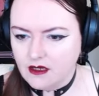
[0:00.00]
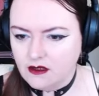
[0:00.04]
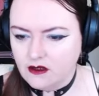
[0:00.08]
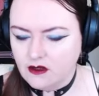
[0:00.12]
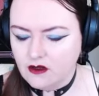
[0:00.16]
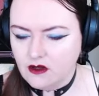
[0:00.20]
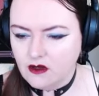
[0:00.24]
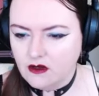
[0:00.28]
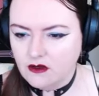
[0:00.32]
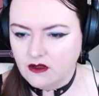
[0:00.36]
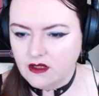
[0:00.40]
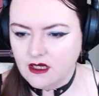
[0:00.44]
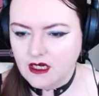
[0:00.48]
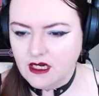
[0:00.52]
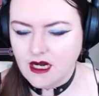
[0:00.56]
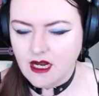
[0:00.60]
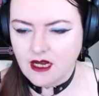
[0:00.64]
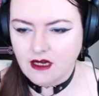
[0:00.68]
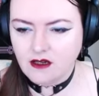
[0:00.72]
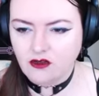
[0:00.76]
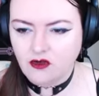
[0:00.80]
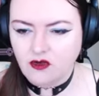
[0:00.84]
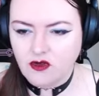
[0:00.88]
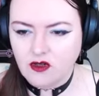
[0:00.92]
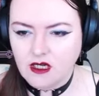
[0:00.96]
so those need
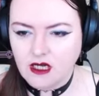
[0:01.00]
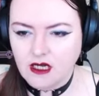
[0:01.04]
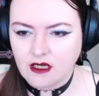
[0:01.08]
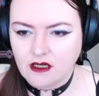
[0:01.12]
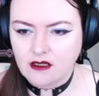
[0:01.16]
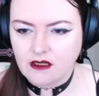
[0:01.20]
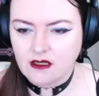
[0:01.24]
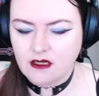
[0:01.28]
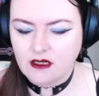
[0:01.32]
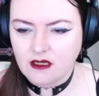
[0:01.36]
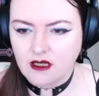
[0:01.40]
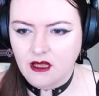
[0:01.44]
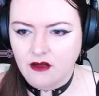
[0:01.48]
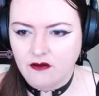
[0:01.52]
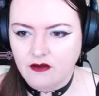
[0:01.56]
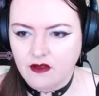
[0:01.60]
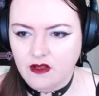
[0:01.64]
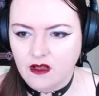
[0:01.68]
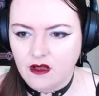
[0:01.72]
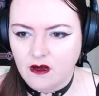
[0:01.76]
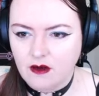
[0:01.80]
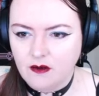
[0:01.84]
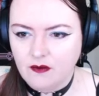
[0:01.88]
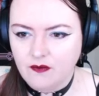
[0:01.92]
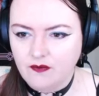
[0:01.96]
extra dex to level
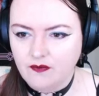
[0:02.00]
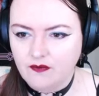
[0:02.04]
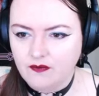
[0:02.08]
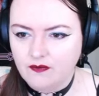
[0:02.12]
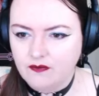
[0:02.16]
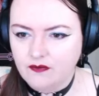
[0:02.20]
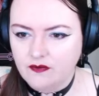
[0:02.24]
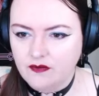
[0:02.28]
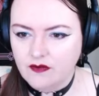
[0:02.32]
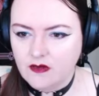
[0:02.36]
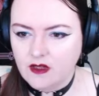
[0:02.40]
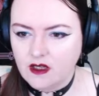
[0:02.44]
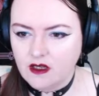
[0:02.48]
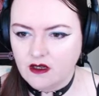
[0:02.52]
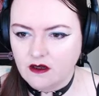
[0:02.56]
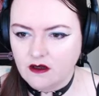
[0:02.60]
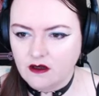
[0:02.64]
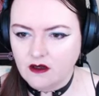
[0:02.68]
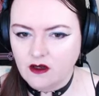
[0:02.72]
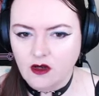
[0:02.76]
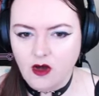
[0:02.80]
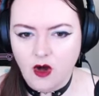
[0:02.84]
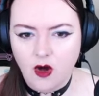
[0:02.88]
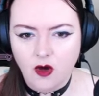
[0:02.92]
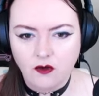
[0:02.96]
up the
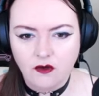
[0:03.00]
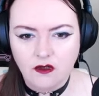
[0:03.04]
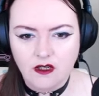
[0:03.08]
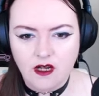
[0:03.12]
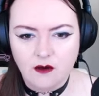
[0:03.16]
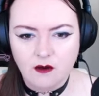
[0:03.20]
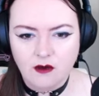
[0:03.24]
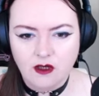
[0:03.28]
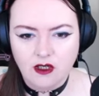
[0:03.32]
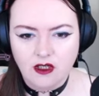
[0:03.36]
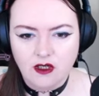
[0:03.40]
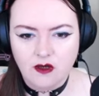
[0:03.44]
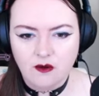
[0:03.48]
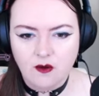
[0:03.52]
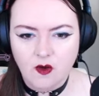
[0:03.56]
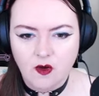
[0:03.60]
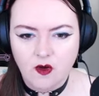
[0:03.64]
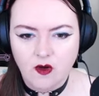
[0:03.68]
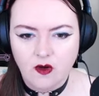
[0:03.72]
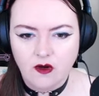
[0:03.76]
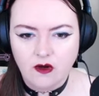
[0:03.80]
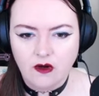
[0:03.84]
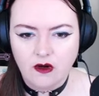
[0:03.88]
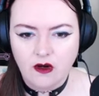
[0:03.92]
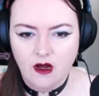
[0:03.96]
cold damage
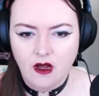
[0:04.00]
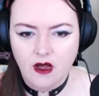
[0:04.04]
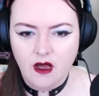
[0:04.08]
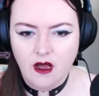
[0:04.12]
support.